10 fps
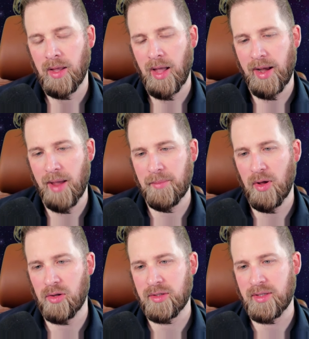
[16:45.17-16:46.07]
And
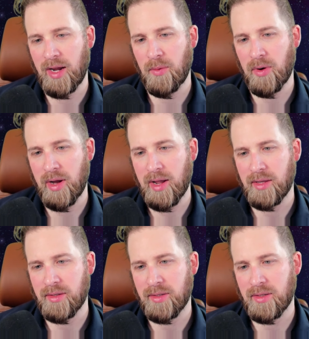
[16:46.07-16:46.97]
Heimdall stay where he
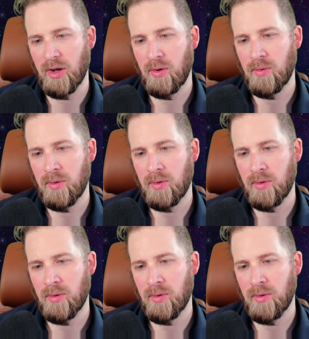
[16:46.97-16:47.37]
is, so